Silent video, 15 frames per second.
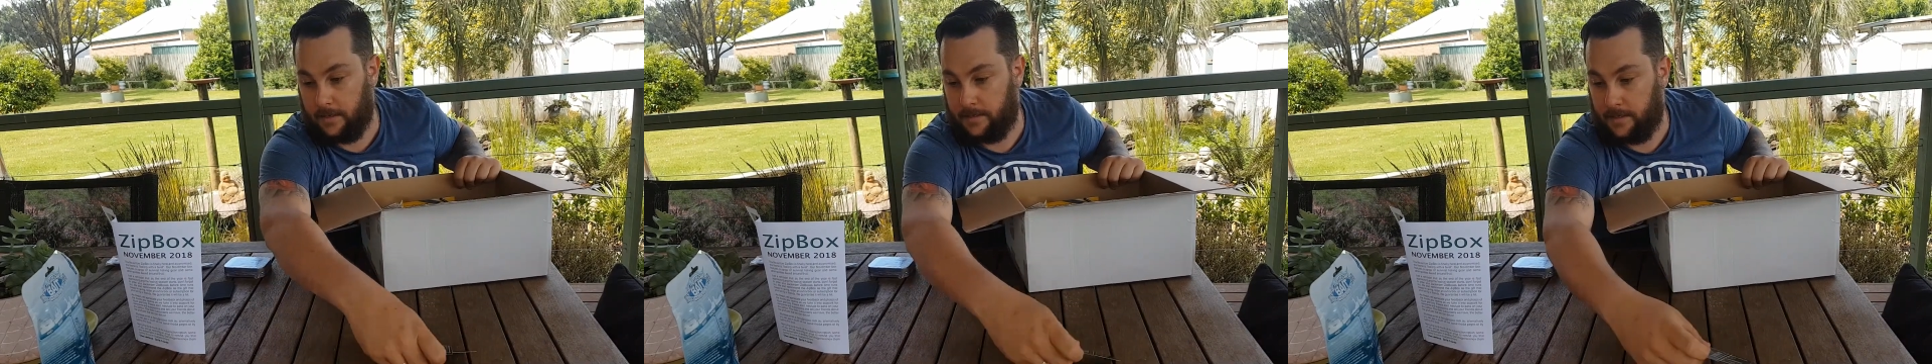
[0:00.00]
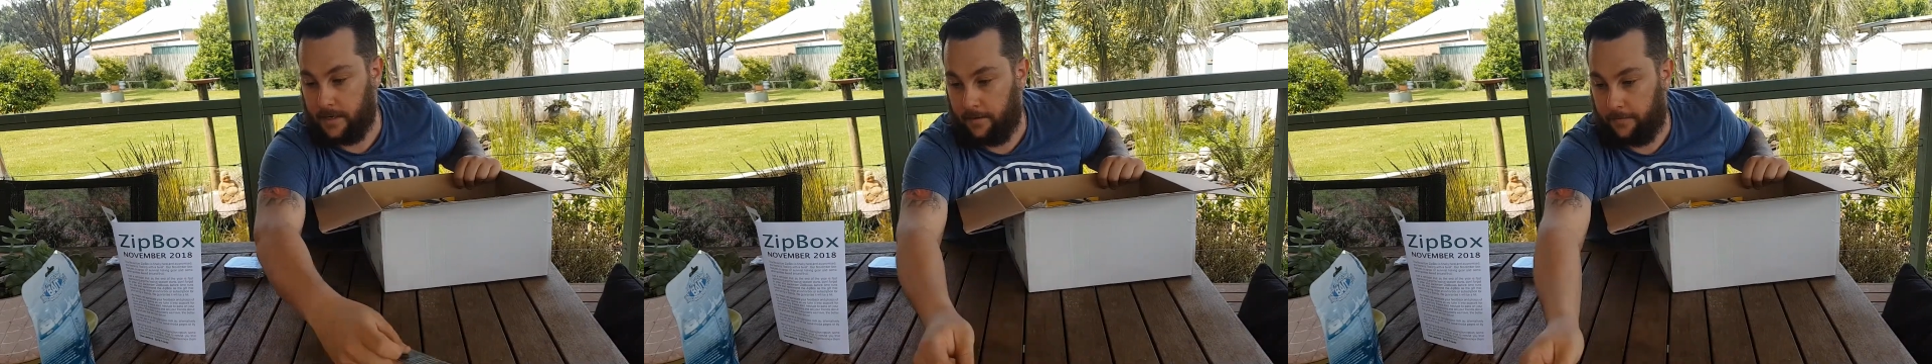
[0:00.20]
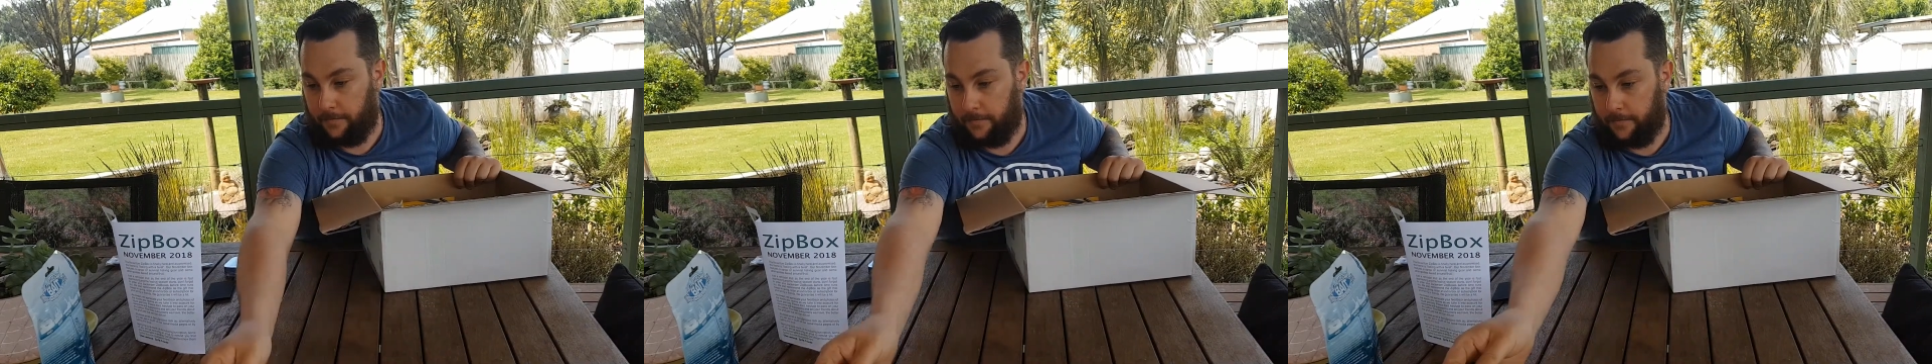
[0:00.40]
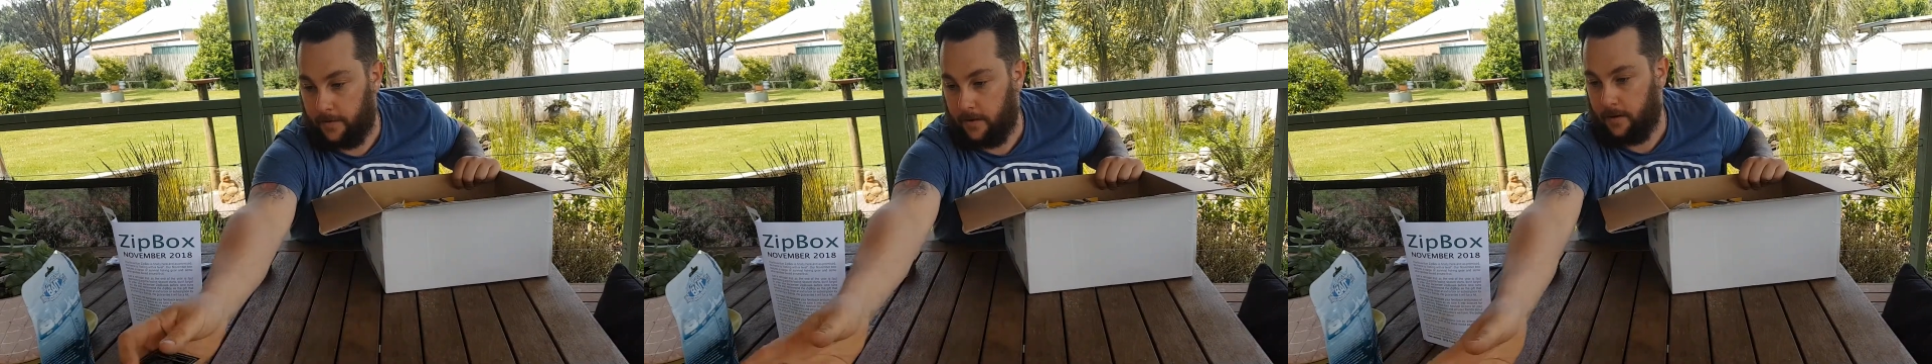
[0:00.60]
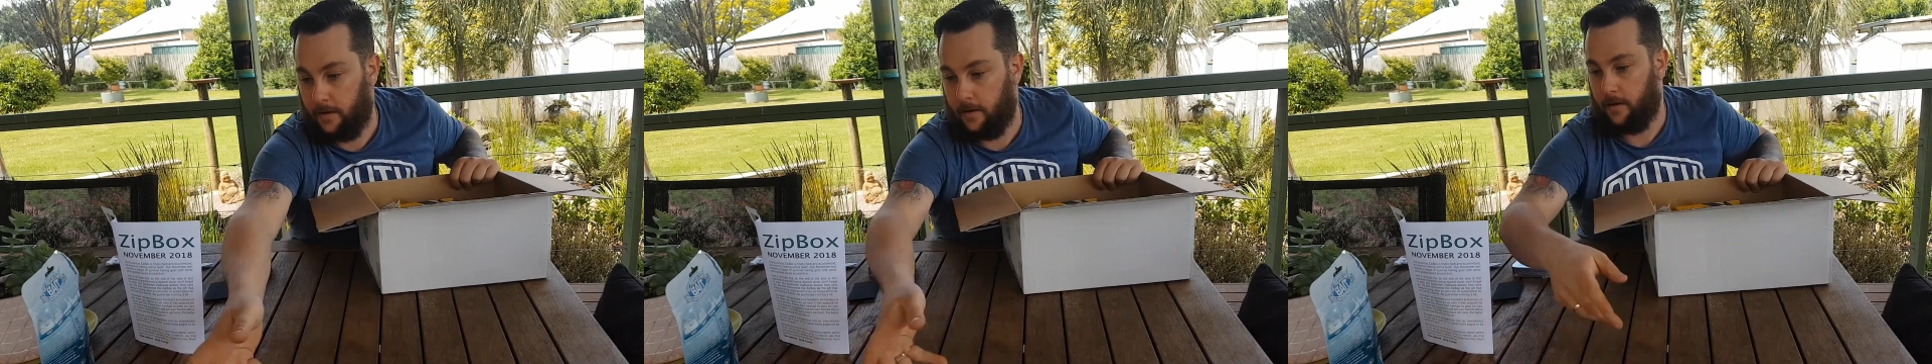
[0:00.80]
safe.
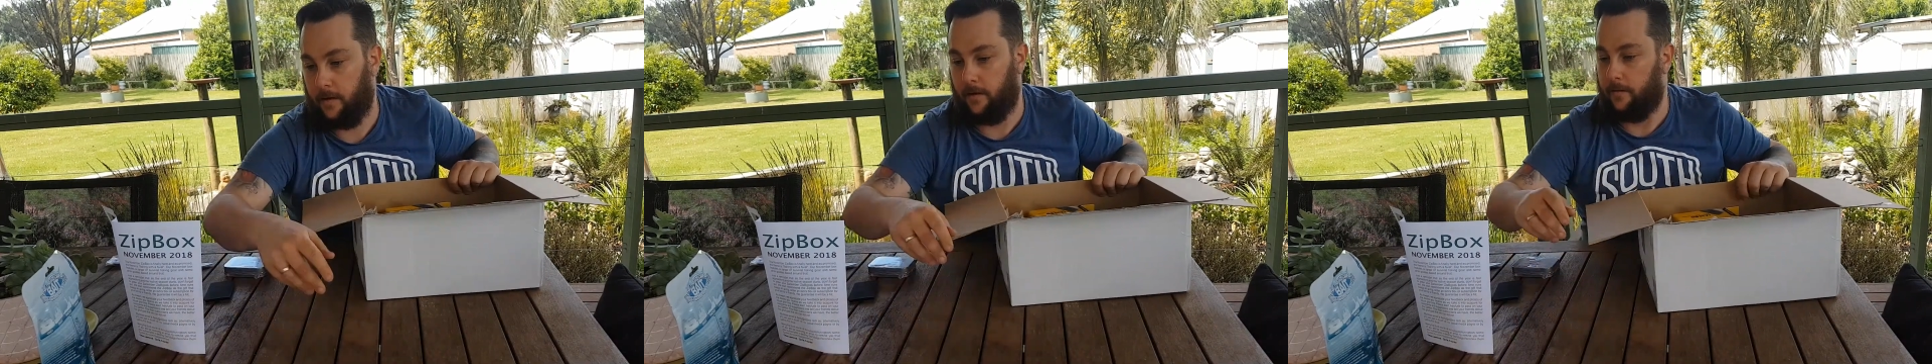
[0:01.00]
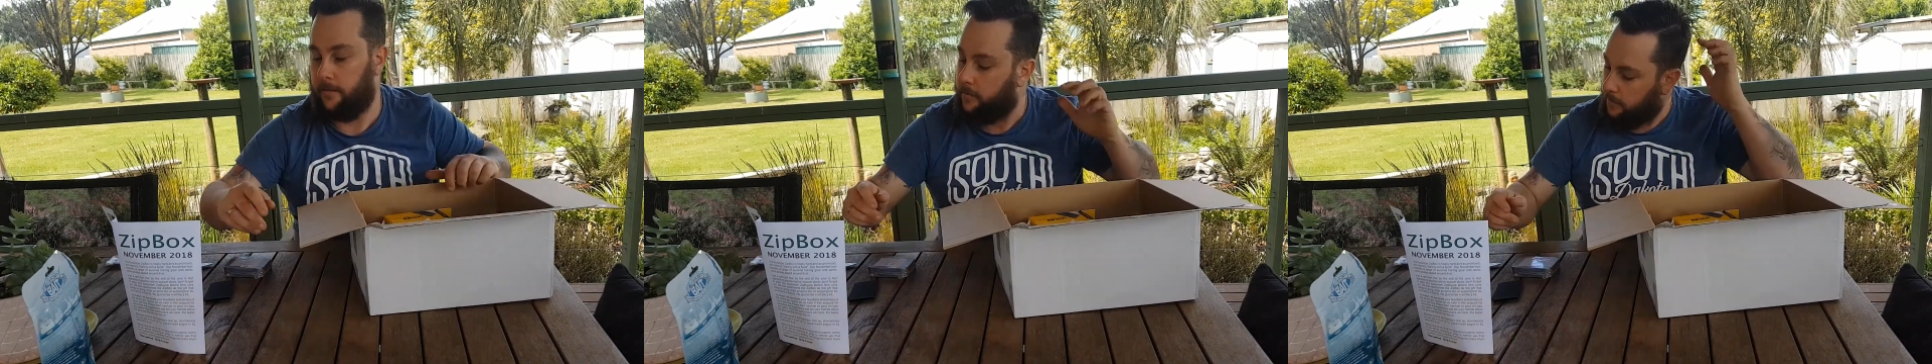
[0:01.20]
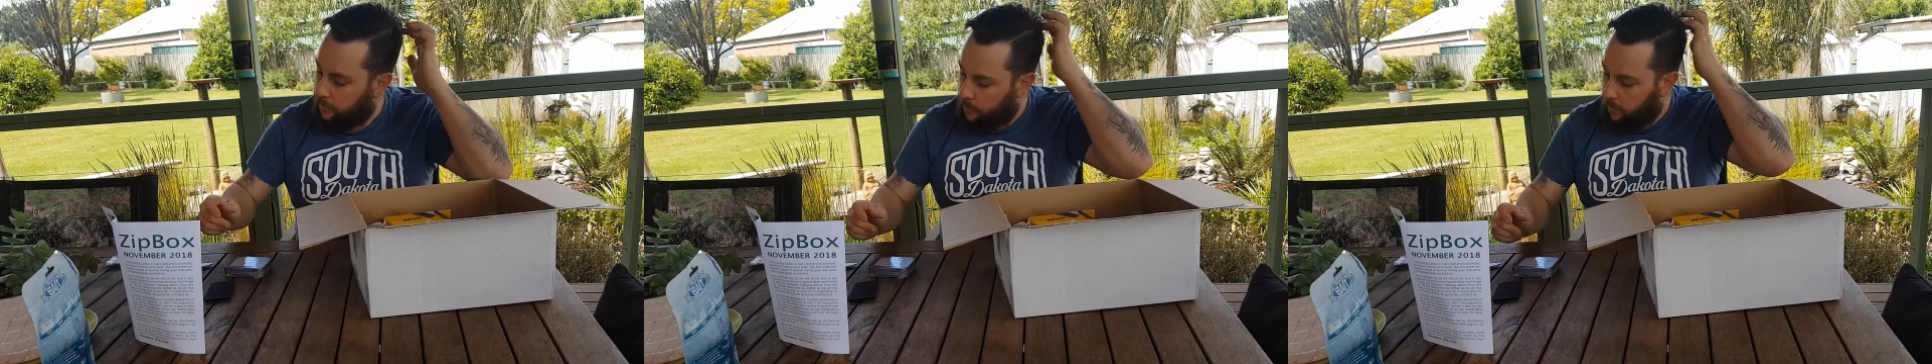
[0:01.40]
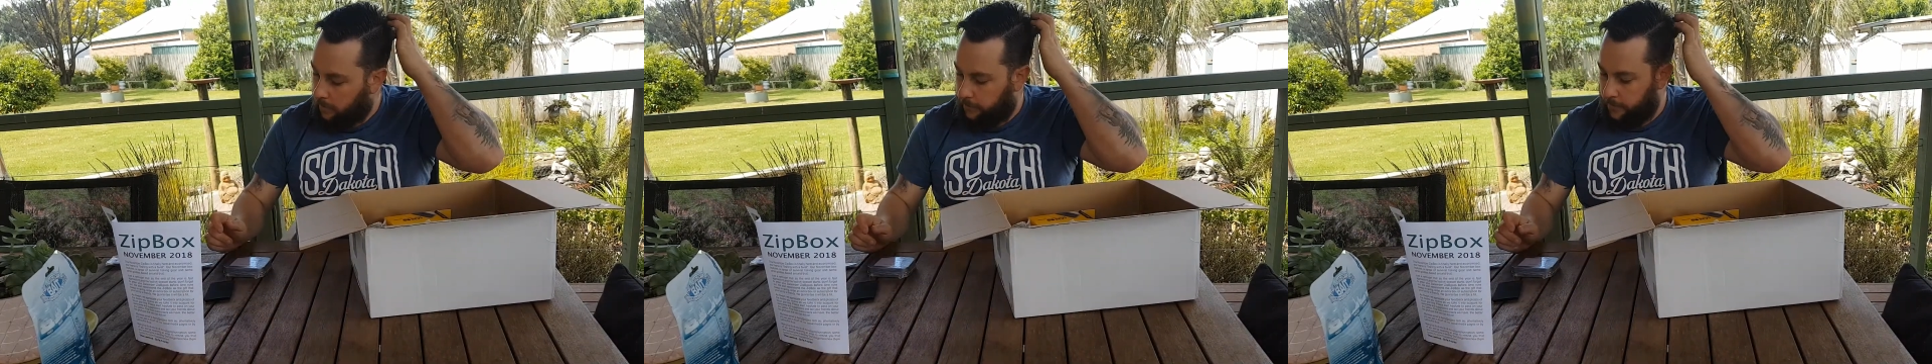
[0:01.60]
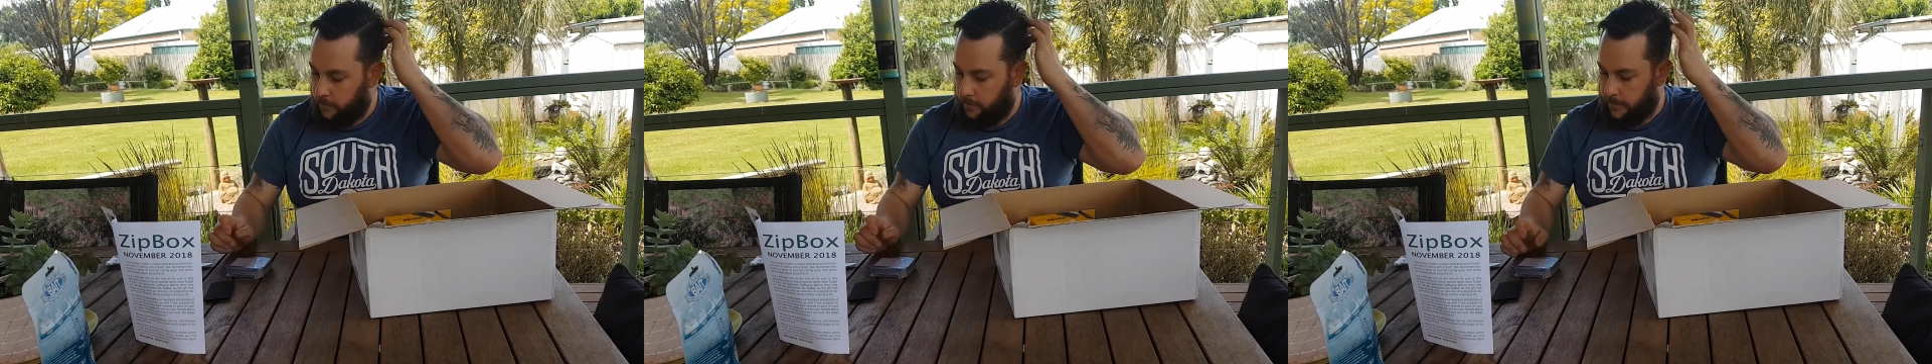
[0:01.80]
Got quite a
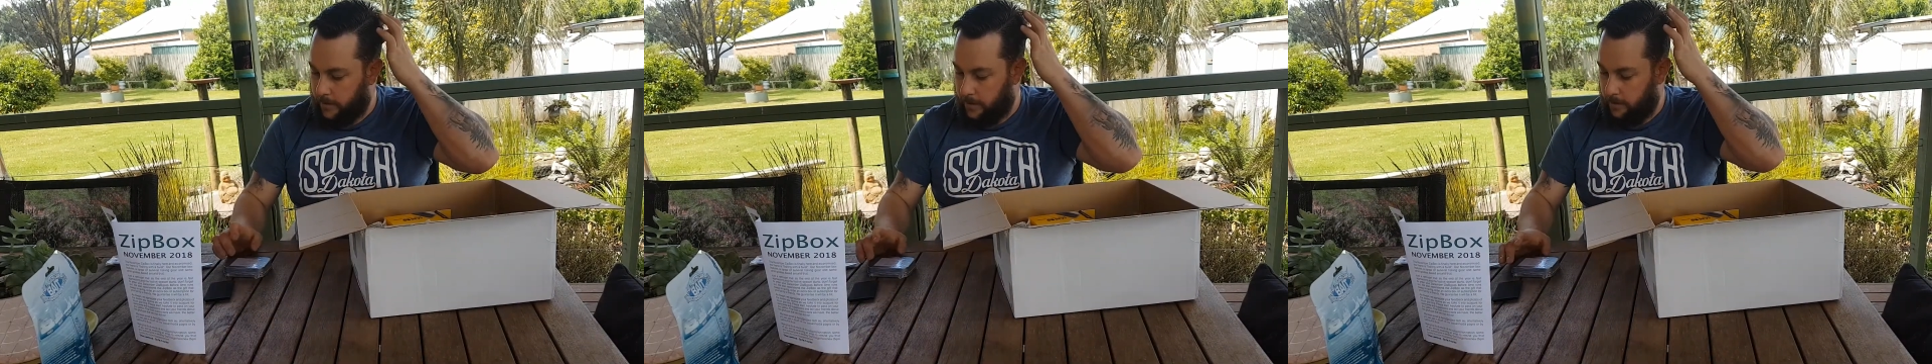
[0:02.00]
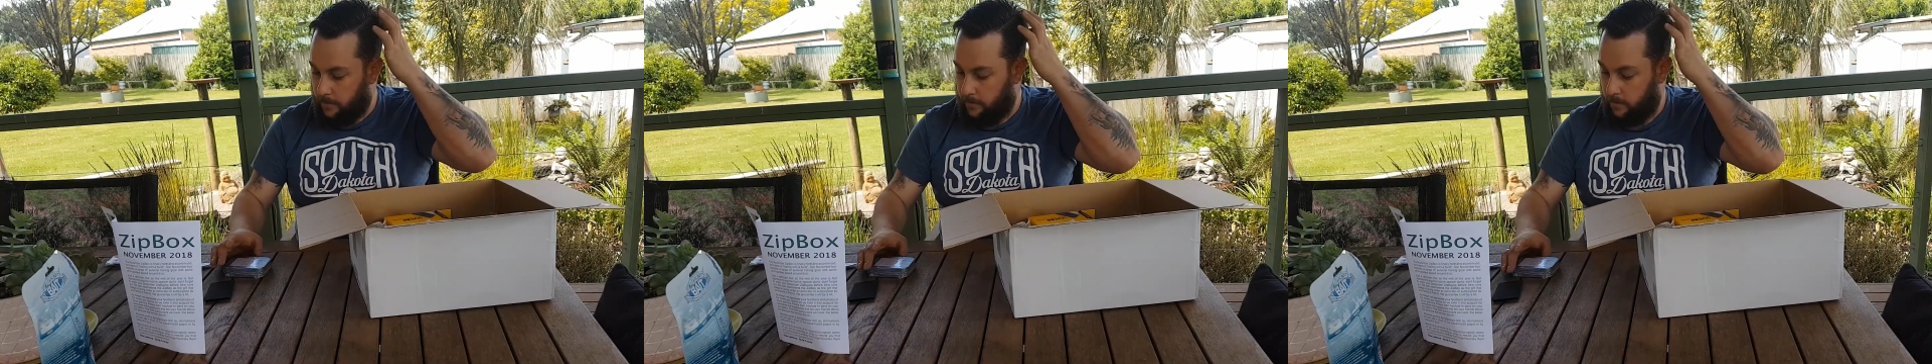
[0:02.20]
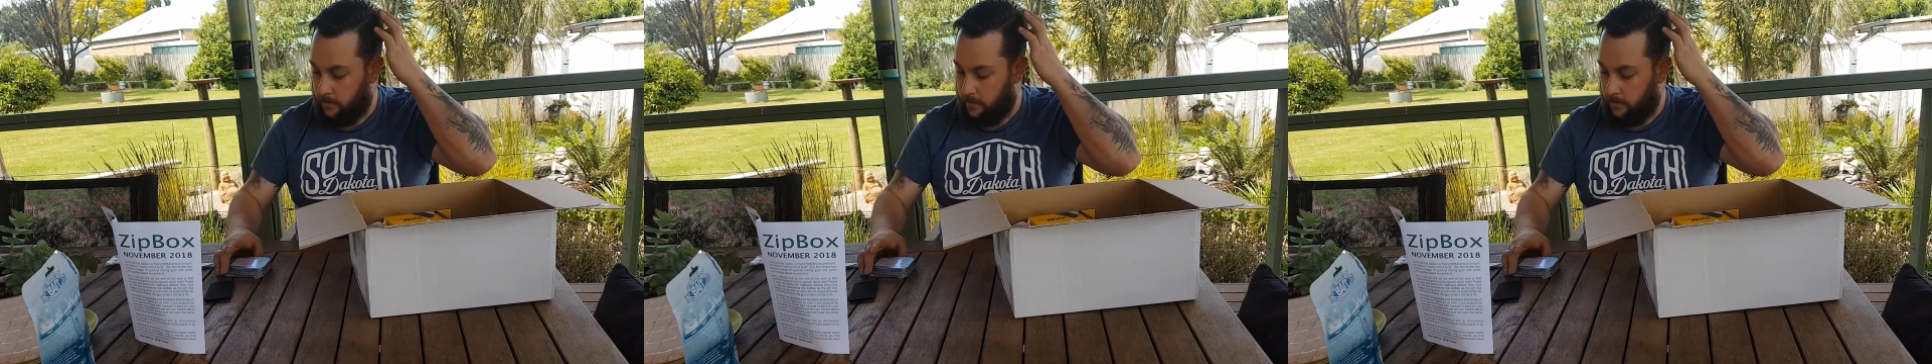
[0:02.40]
few on there now.